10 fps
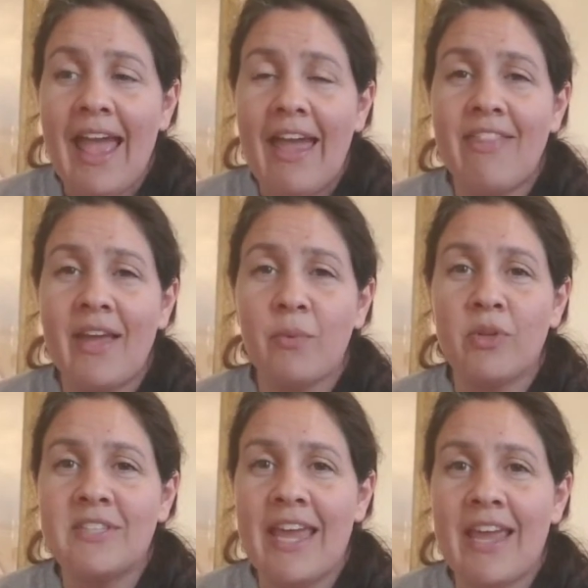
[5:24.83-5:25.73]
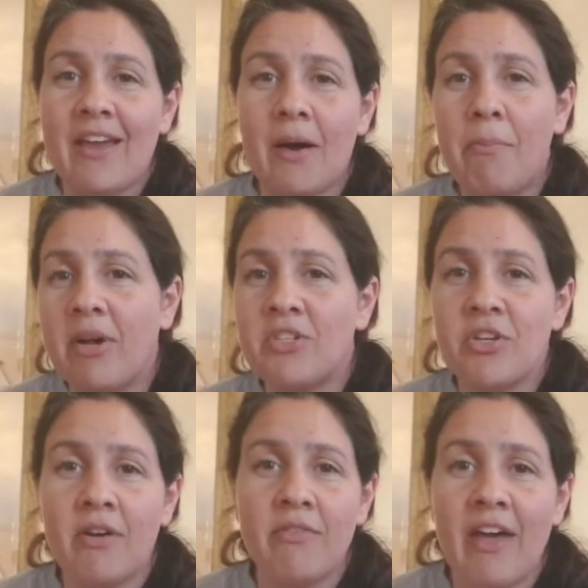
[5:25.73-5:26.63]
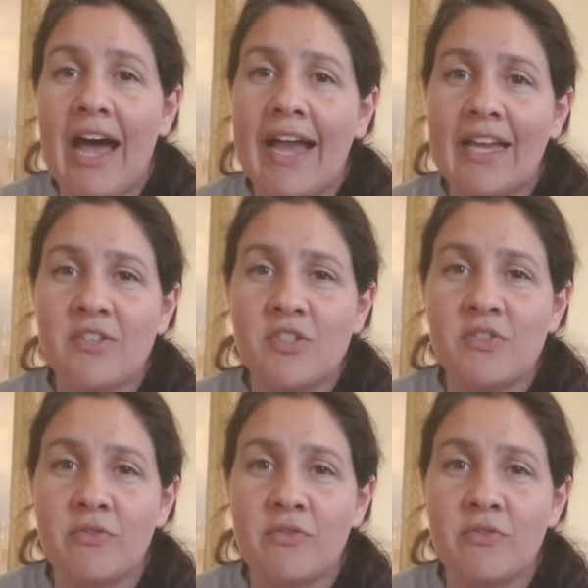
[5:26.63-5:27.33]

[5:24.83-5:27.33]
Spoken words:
and then we'll take a bunch of the highest